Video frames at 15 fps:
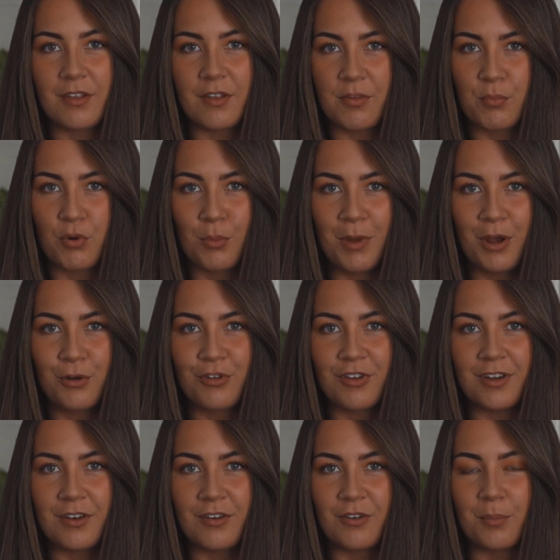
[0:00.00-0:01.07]
that's
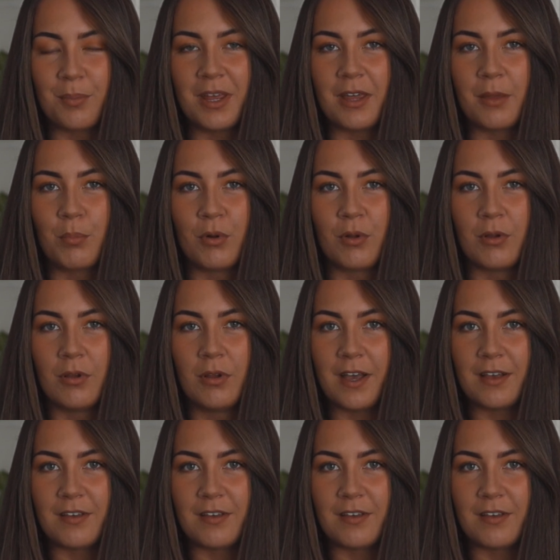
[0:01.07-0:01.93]
promoted to people